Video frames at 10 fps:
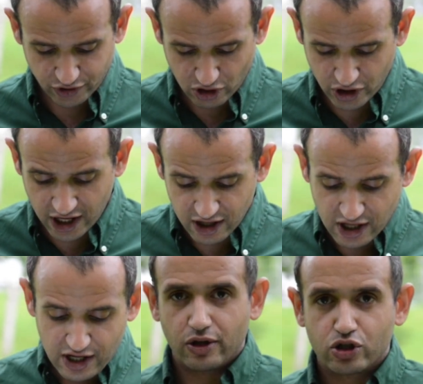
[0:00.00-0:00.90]
Okay,
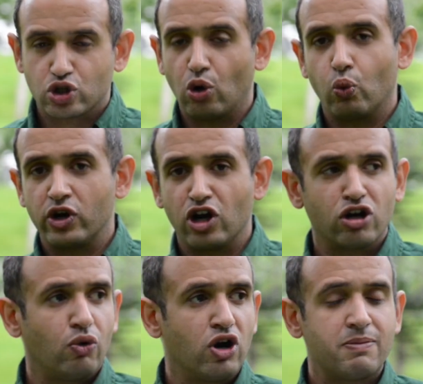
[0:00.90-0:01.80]
so we're not going
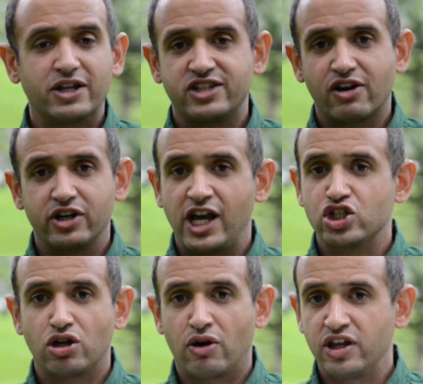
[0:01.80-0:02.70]
to worry about
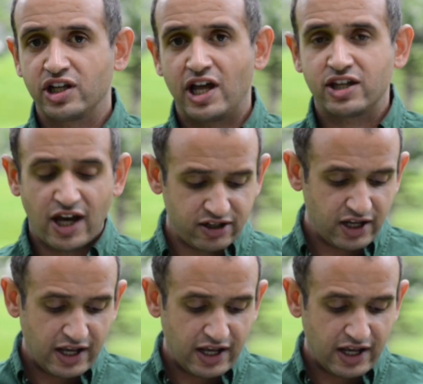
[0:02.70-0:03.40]
degradation or anything like that,